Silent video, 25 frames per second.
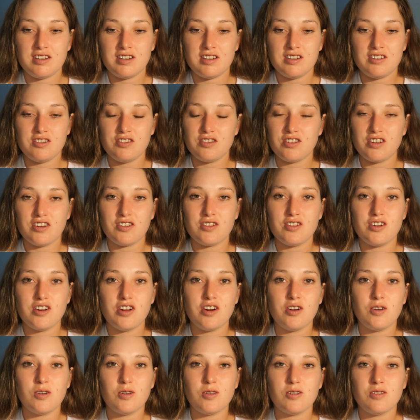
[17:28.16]
you don't
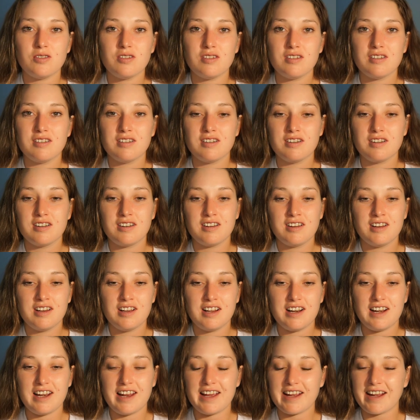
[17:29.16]
know,
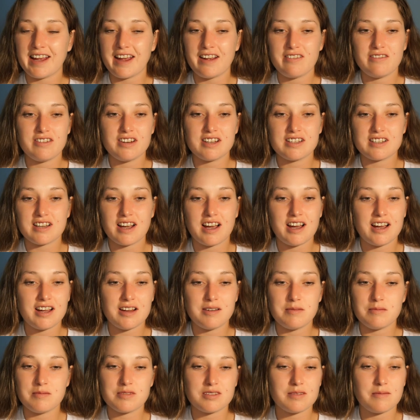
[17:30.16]
like, every
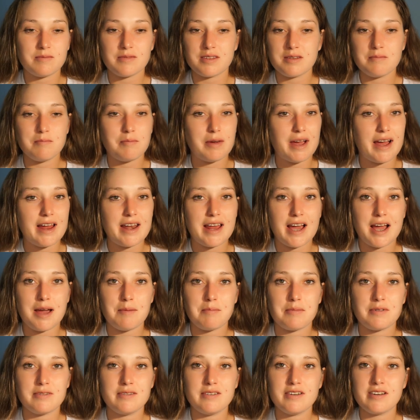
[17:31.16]
time something bad
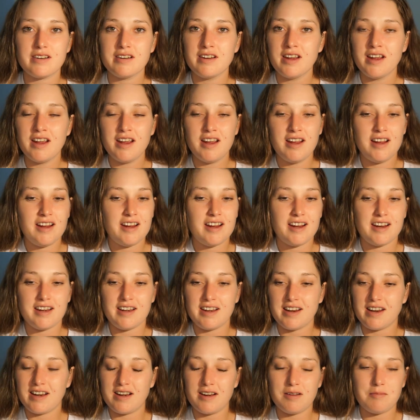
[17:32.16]
happened, and
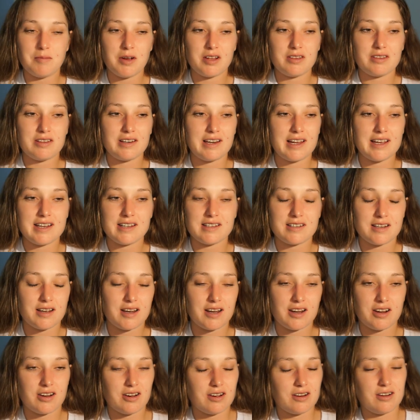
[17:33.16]
then a month later
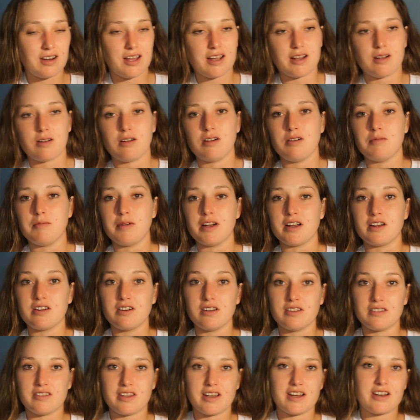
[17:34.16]
I go like, oh my
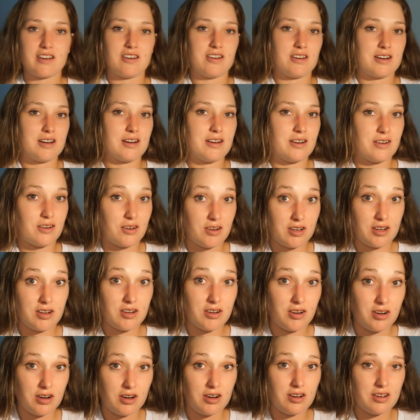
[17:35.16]
God, thank God
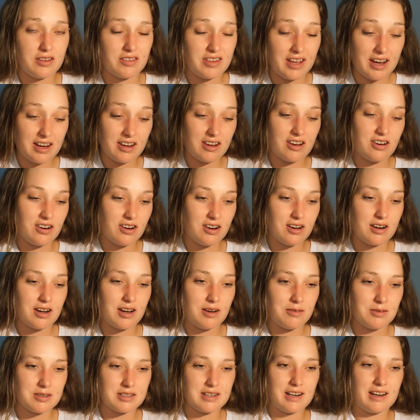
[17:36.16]

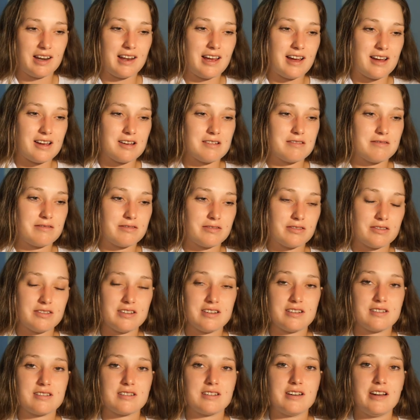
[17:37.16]
I was alive for
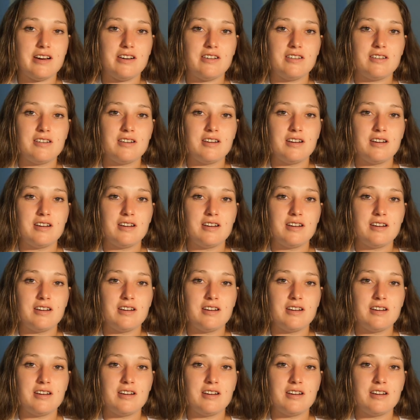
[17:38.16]
this now.